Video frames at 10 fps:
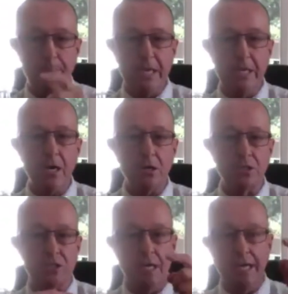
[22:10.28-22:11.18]

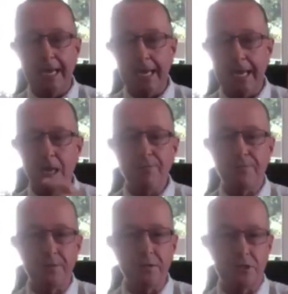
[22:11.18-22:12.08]
Because
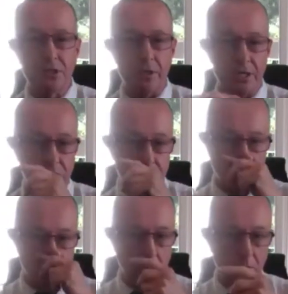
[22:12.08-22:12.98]
if this grey
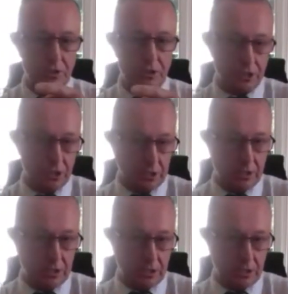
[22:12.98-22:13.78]
squirrel doesn't